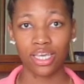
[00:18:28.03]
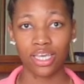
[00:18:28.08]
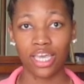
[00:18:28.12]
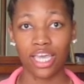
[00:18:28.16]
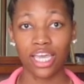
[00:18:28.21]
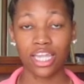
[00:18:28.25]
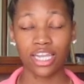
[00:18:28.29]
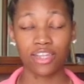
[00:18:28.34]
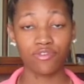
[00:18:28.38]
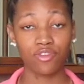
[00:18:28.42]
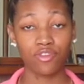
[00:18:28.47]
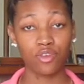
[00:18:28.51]

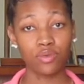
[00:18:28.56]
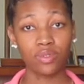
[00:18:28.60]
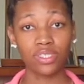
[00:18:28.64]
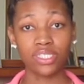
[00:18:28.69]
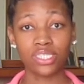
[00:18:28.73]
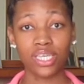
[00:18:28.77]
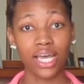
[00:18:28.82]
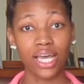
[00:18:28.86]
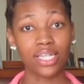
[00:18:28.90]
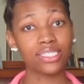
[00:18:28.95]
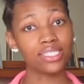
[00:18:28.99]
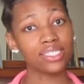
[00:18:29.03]
And if you
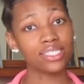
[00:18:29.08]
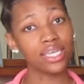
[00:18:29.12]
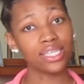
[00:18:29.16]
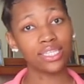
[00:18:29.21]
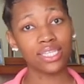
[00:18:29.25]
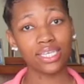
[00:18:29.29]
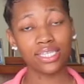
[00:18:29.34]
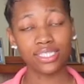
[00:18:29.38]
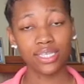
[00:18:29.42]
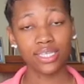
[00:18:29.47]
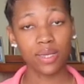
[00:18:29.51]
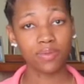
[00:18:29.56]
decide to take
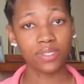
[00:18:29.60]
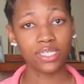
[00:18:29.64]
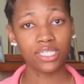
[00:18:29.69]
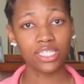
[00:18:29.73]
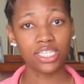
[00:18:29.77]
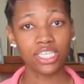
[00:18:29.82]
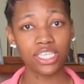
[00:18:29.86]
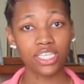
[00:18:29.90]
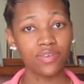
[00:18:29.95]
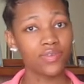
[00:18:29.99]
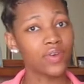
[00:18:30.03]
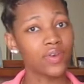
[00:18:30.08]
that step to
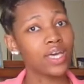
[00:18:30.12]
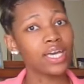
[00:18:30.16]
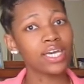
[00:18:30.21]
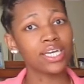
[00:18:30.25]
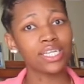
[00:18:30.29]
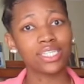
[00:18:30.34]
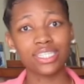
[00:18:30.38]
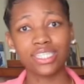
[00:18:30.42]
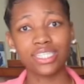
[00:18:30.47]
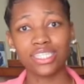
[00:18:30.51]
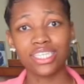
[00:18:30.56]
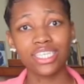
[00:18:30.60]
leave,
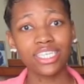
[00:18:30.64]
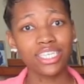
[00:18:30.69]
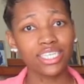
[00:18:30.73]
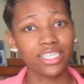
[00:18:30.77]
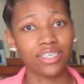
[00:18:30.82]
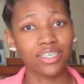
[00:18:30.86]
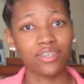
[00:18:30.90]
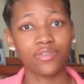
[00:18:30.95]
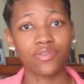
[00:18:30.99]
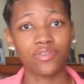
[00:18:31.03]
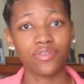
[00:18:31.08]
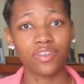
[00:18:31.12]

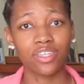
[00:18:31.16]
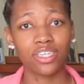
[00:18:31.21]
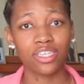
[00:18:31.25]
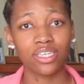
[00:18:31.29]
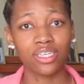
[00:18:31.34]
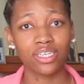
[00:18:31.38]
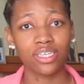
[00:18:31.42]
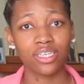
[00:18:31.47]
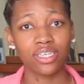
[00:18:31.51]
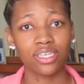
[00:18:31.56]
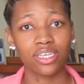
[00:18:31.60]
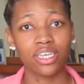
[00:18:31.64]
leave.
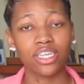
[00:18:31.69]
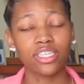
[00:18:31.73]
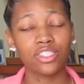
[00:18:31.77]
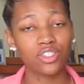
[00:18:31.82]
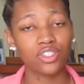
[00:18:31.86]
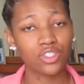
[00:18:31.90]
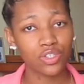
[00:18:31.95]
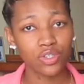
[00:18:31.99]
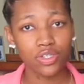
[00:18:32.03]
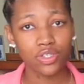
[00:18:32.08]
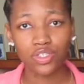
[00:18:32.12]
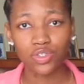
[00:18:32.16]

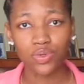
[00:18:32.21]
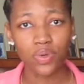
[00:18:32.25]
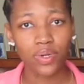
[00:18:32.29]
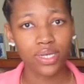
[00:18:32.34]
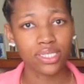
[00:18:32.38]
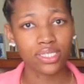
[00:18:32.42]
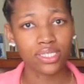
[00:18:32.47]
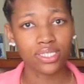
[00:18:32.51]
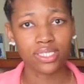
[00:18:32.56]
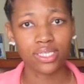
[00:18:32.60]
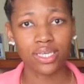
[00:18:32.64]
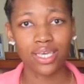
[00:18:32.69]
It's your
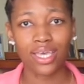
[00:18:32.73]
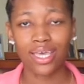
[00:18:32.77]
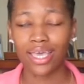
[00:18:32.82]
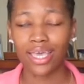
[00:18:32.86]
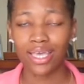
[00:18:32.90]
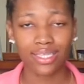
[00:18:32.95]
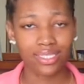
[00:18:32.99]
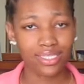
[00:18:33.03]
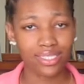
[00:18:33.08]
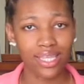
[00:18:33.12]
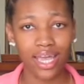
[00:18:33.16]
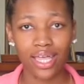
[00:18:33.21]
choice.
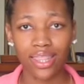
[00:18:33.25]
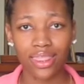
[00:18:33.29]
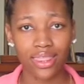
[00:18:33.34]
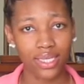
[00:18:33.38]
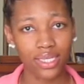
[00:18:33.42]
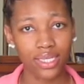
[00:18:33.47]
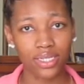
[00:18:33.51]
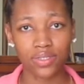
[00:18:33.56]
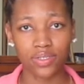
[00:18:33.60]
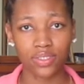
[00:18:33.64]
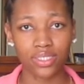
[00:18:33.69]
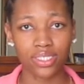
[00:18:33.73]
It's not
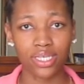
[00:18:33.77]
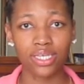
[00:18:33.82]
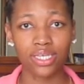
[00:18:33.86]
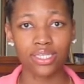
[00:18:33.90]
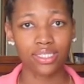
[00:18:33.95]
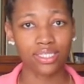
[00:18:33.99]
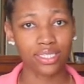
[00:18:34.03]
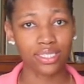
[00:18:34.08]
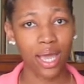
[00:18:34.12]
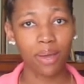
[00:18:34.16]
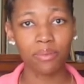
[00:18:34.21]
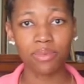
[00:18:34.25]
theirs.
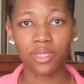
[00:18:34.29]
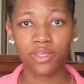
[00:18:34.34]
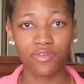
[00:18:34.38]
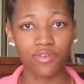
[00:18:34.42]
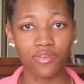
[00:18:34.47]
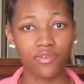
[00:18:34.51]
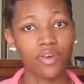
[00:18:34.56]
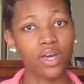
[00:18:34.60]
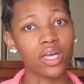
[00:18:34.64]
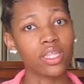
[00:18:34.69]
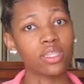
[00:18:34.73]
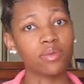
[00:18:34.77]
Stop living
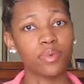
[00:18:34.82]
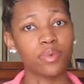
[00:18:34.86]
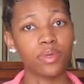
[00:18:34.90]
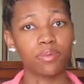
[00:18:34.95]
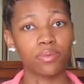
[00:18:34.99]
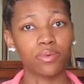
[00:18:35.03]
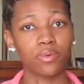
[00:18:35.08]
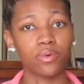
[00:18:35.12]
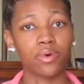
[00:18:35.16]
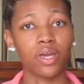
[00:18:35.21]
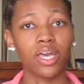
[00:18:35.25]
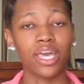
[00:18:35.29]
for other
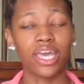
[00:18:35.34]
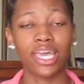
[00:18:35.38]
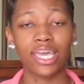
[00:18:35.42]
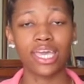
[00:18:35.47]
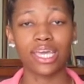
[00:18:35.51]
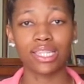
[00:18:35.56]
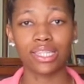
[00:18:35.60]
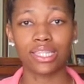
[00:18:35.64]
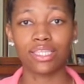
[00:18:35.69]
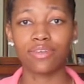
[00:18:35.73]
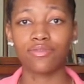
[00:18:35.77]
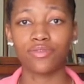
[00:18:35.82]
people
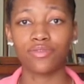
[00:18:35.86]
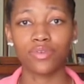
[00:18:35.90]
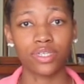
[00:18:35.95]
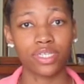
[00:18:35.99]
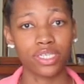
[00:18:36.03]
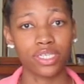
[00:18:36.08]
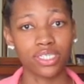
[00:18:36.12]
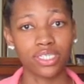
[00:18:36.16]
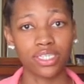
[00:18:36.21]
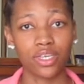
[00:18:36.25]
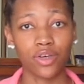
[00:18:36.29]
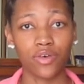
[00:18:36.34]
and live for
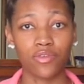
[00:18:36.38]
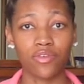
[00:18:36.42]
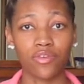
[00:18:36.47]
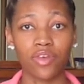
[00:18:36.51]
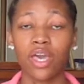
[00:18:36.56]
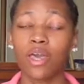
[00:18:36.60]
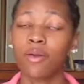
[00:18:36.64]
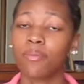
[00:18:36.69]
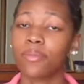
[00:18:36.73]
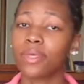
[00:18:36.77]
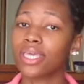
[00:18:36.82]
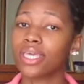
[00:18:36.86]
yourself.
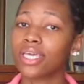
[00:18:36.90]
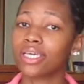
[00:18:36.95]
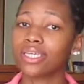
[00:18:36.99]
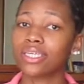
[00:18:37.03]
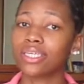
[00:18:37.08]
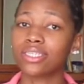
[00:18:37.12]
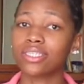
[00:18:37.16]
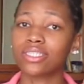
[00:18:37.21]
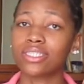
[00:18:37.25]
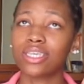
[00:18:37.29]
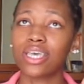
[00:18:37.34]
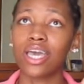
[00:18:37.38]

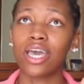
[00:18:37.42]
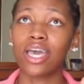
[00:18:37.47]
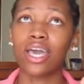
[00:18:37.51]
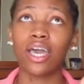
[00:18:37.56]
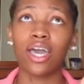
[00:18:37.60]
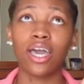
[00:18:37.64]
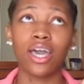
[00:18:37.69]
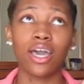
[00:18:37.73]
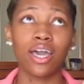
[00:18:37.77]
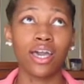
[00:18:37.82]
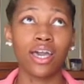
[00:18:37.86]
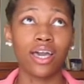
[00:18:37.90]
Because,
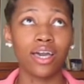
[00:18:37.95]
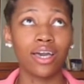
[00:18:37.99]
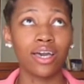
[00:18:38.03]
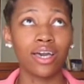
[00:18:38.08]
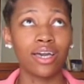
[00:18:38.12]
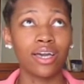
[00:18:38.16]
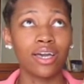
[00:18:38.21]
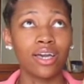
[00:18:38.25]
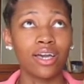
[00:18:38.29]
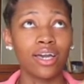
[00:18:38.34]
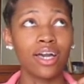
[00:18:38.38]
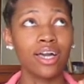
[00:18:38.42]

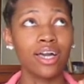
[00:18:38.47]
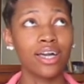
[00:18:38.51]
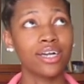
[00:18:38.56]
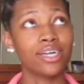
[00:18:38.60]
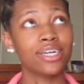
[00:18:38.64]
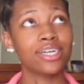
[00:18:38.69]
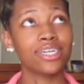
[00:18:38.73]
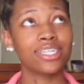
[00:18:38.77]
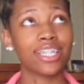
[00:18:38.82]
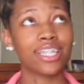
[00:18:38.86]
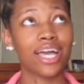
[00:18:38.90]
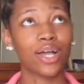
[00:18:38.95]

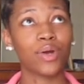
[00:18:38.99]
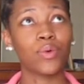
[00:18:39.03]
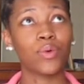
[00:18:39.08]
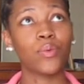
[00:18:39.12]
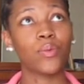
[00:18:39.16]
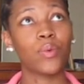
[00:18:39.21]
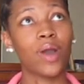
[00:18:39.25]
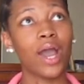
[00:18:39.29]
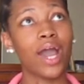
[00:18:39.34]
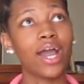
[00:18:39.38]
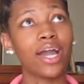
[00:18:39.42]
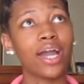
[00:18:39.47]
like a
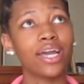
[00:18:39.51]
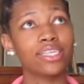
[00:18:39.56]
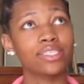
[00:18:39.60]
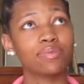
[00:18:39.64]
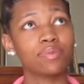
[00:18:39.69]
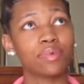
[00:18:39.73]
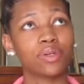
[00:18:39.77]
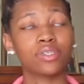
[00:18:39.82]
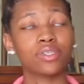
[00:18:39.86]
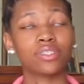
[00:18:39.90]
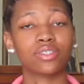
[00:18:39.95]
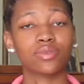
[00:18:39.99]
wise
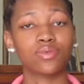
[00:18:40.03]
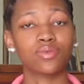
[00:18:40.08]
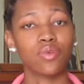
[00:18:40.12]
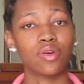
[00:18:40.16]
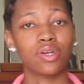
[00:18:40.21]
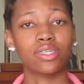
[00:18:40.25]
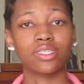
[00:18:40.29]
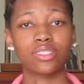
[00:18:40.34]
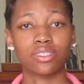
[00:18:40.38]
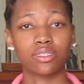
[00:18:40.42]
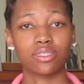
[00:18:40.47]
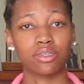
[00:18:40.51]
person
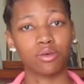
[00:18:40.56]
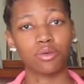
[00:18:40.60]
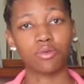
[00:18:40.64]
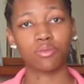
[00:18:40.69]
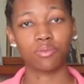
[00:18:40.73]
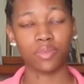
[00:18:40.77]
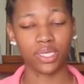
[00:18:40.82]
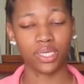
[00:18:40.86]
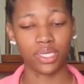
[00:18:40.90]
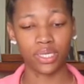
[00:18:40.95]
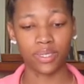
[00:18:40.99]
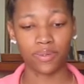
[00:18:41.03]
once told me,